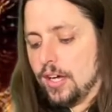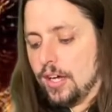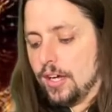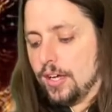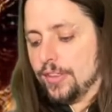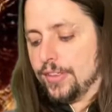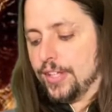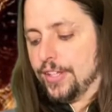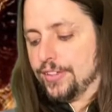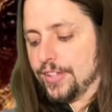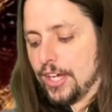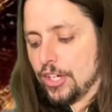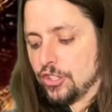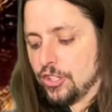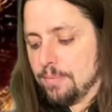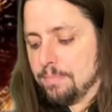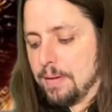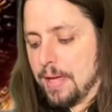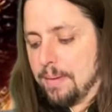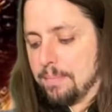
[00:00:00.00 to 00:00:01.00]
These
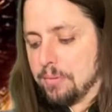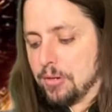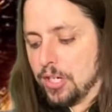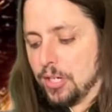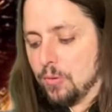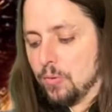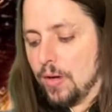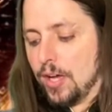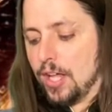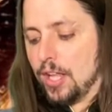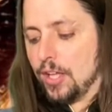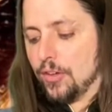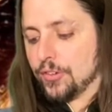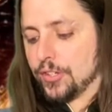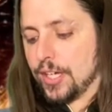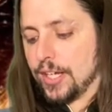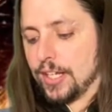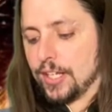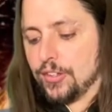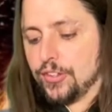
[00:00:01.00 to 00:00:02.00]
actually bent pretty well. I was
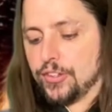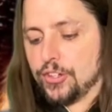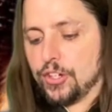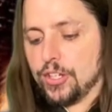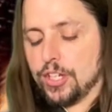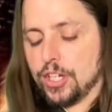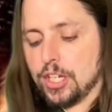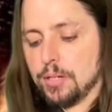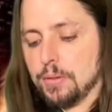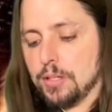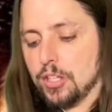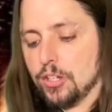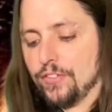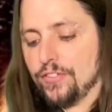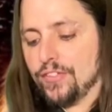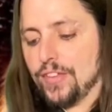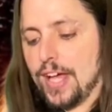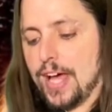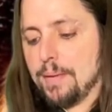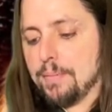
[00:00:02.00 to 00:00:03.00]
kind of concerned they're going to be a little
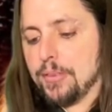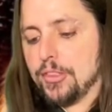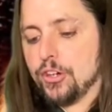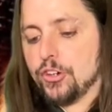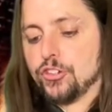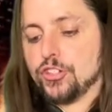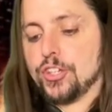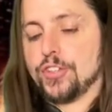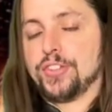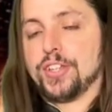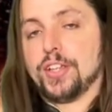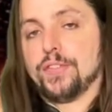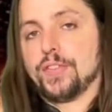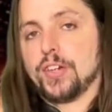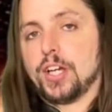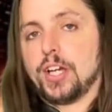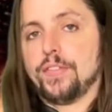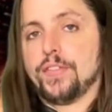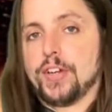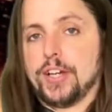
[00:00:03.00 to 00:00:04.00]
flat, but they're adjusting
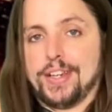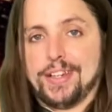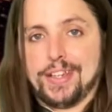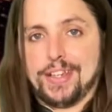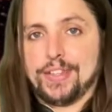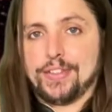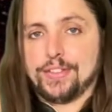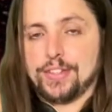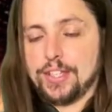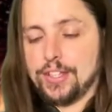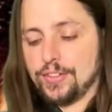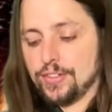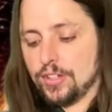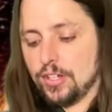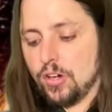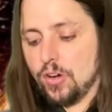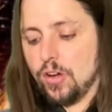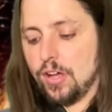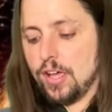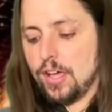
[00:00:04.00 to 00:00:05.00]
very, very nicely.
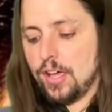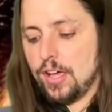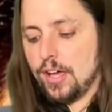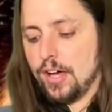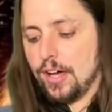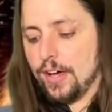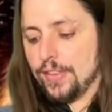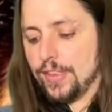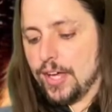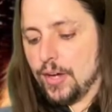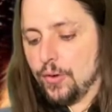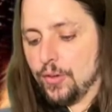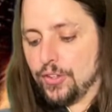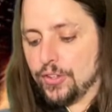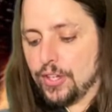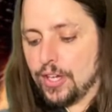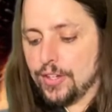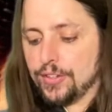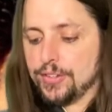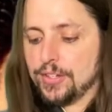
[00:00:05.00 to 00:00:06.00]
So that was
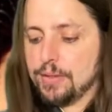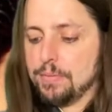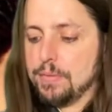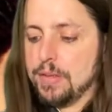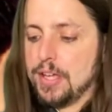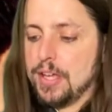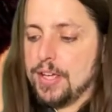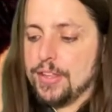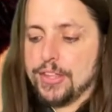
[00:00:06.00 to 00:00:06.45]
awesome.